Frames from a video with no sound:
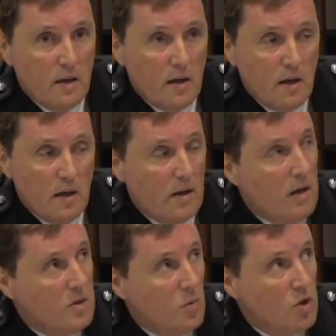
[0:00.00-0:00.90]

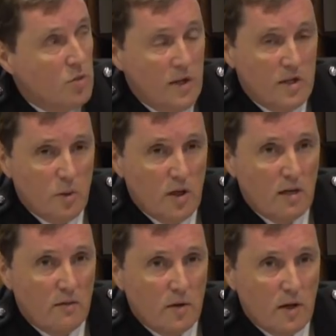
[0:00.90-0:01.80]
As a watch manager, we
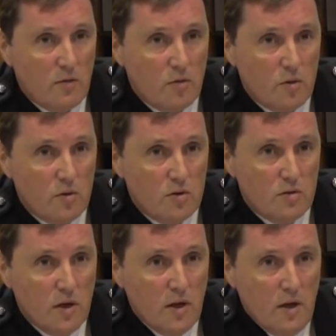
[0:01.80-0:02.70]
gave crews